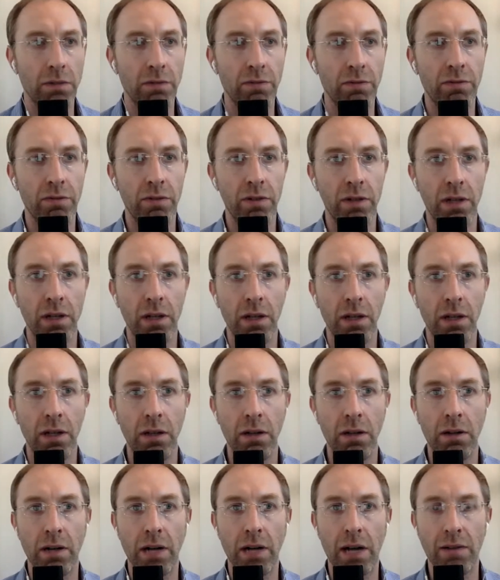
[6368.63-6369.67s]
free
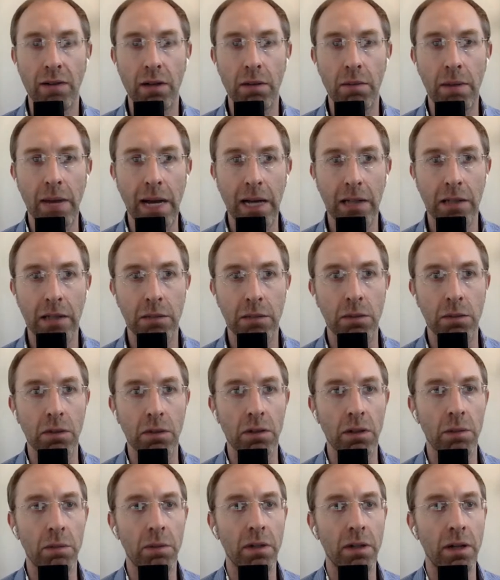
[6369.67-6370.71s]
or having maximal
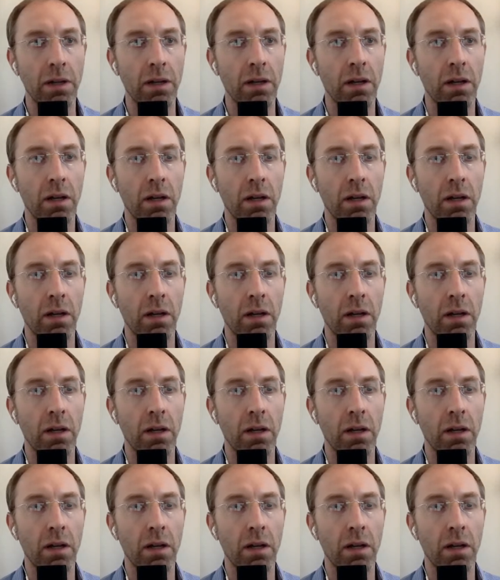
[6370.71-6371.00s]
liberty,